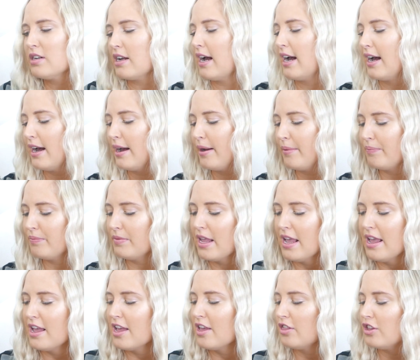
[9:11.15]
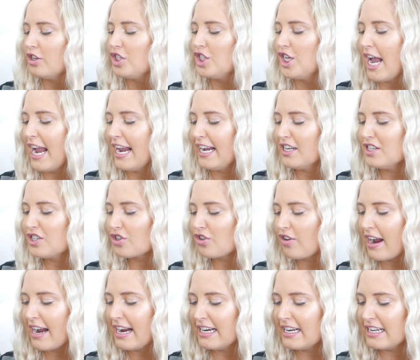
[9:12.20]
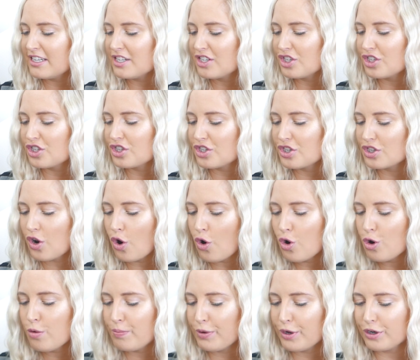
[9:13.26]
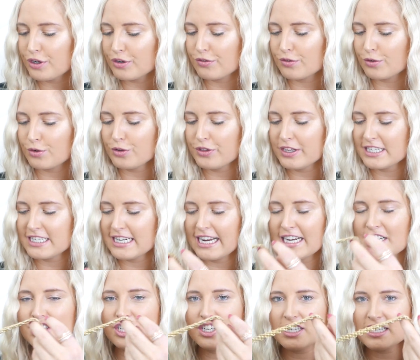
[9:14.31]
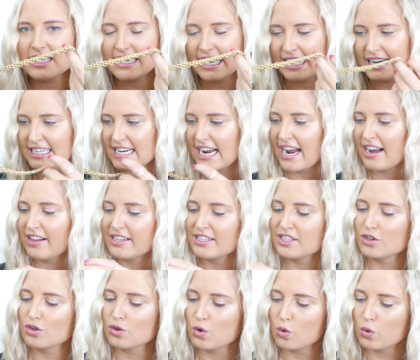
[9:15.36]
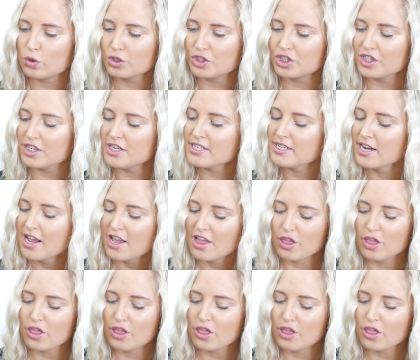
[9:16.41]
Um, the chain's great. It's so beautiful. The attention to detail is gorgeous.